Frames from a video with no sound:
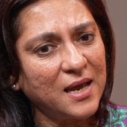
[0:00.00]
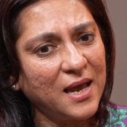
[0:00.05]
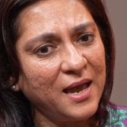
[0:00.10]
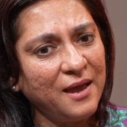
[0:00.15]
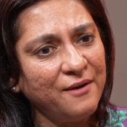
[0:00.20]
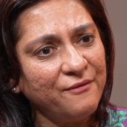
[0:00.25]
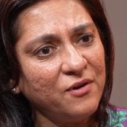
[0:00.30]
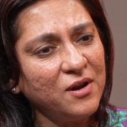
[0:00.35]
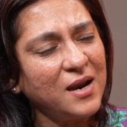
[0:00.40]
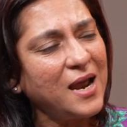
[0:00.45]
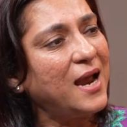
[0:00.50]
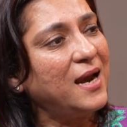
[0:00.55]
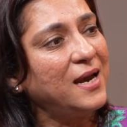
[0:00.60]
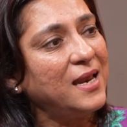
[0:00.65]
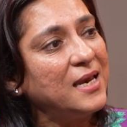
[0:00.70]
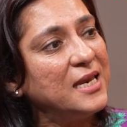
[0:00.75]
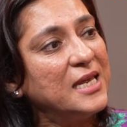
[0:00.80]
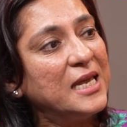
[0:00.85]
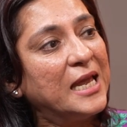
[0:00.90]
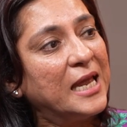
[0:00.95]
ever had
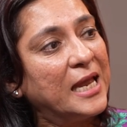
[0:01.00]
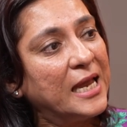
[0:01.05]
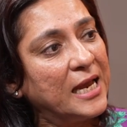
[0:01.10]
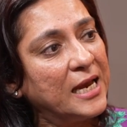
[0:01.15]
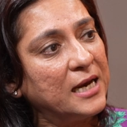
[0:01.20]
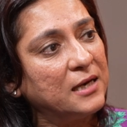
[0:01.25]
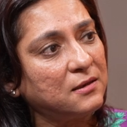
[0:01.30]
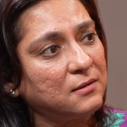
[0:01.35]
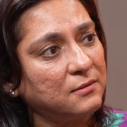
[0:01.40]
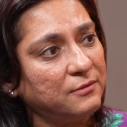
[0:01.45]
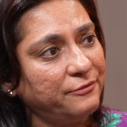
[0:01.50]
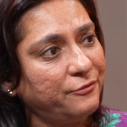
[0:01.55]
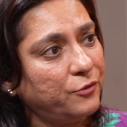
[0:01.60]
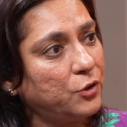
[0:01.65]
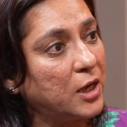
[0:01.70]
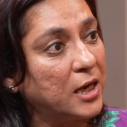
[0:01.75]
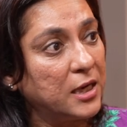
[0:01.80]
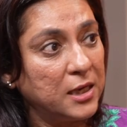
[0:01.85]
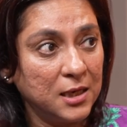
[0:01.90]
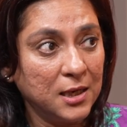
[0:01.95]
any hate for
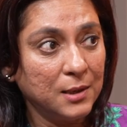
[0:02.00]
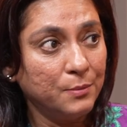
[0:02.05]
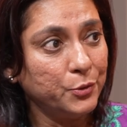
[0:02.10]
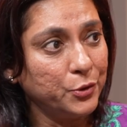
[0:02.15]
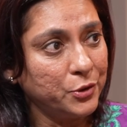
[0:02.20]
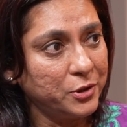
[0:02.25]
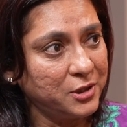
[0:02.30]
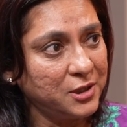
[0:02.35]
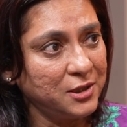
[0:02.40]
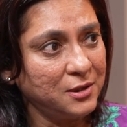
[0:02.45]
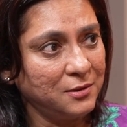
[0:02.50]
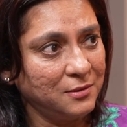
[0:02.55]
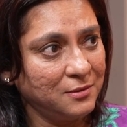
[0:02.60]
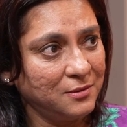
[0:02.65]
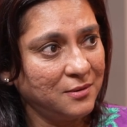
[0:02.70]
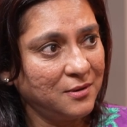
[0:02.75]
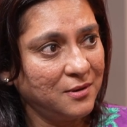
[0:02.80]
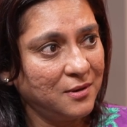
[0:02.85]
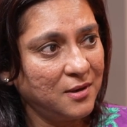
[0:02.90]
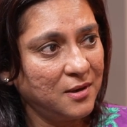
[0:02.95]
any community.
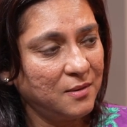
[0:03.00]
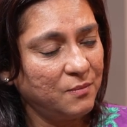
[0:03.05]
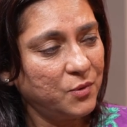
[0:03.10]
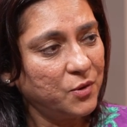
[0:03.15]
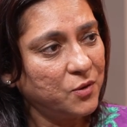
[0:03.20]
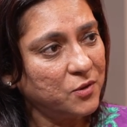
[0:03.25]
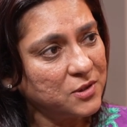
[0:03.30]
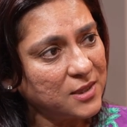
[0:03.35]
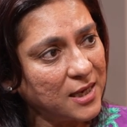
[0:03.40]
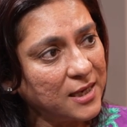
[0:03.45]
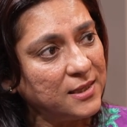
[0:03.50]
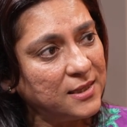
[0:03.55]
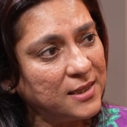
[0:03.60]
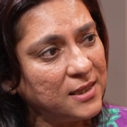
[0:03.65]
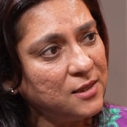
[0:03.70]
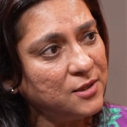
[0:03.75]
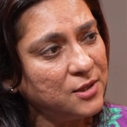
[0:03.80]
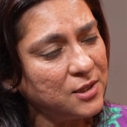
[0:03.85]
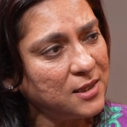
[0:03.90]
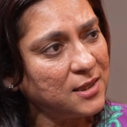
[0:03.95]
Because I
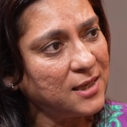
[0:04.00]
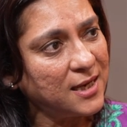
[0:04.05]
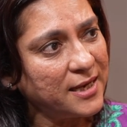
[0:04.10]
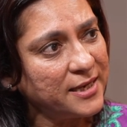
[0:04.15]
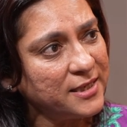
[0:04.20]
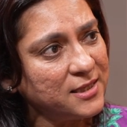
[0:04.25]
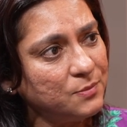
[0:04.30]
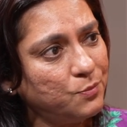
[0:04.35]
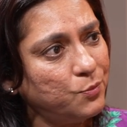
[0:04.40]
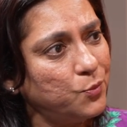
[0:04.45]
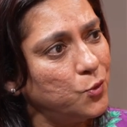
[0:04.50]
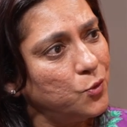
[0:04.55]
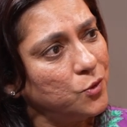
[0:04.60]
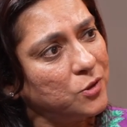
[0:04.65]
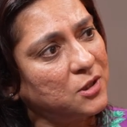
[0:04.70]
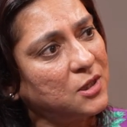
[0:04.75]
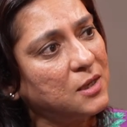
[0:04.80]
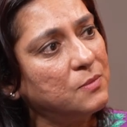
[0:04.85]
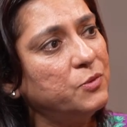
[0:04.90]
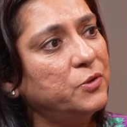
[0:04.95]
did realize
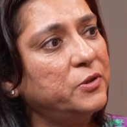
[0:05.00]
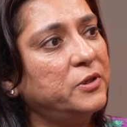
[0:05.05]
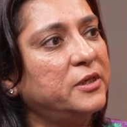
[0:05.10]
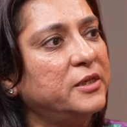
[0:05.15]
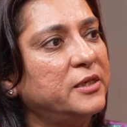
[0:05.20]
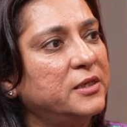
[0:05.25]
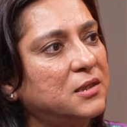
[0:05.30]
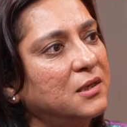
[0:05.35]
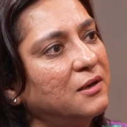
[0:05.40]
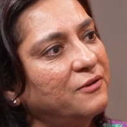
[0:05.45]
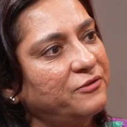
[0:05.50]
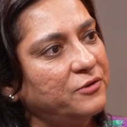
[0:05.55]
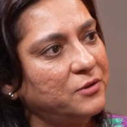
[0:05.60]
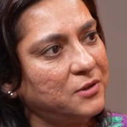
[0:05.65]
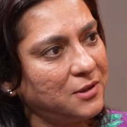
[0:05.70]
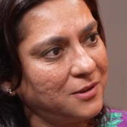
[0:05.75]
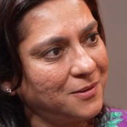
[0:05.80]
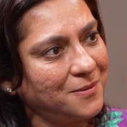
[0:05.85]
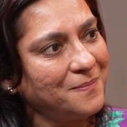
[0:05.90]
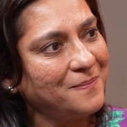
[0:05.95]
both communities
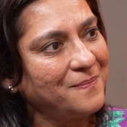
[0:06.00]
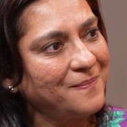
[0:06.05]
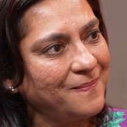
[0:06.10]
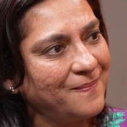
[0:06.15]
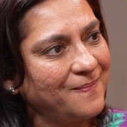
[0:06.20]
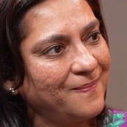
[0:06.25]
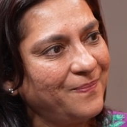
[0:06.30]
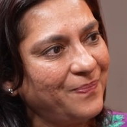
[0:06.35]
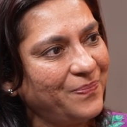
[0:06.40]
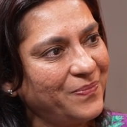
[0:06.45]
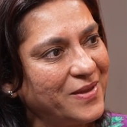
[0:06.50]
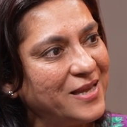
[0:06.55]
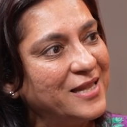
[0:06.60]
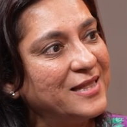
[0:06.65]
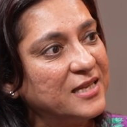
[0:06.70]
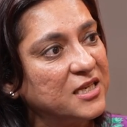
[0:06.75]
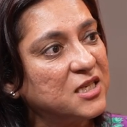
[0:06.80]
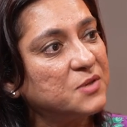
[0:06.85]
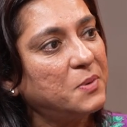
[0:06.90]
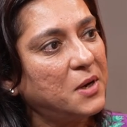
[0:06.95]
suffered in
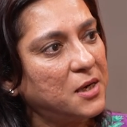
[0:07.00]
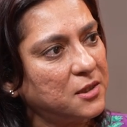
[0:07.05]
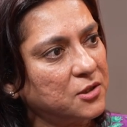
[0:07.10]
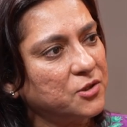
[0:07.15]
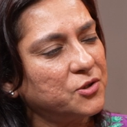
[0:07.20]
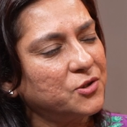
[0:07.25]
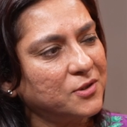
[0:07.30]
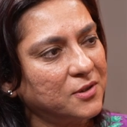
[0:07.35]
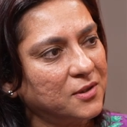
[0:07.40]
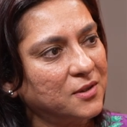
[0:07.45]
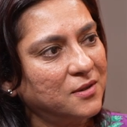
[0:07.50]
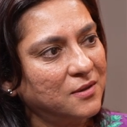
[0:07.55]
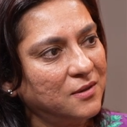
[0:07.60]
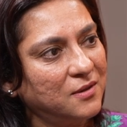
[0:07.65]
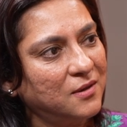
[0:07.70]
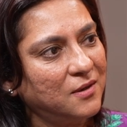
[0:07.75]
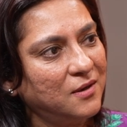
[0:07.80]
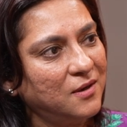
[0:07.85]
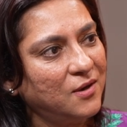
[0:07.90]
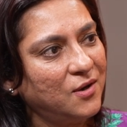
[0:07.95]
this partition,
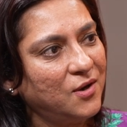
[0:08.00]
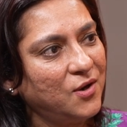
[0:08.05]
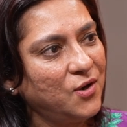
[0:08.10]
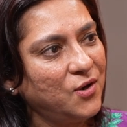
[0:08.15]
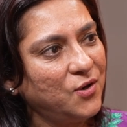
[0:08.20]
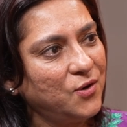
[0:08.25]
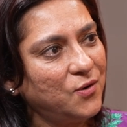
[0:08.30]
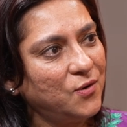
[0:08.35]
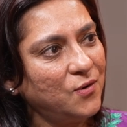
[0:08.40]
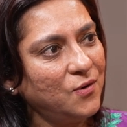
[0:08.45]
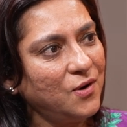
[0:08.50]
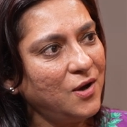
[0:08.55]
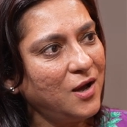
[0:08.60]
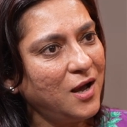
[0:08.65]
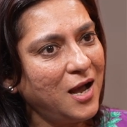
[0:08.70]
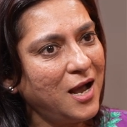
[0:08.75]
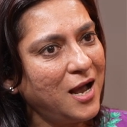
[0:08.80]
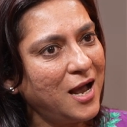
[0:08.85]
you know,